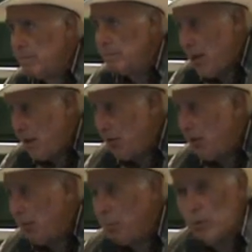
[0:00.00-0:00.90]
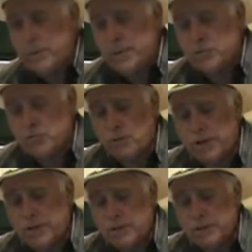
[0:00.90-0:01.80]
found and are being
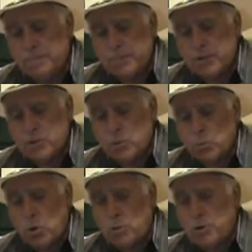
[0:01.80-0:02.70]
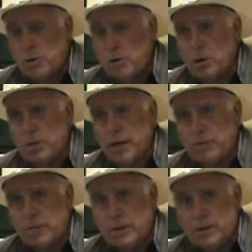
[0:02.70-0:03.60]
trained to work with our
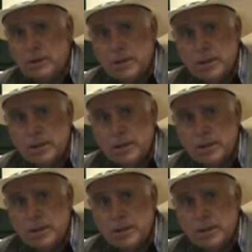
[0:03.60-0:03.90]
government